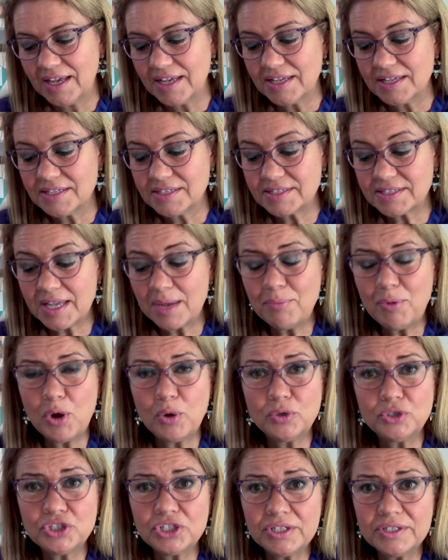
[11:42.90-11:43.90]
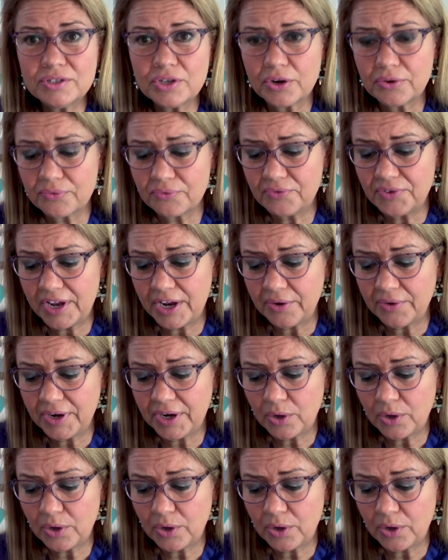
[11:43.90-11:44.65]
Some oceans are very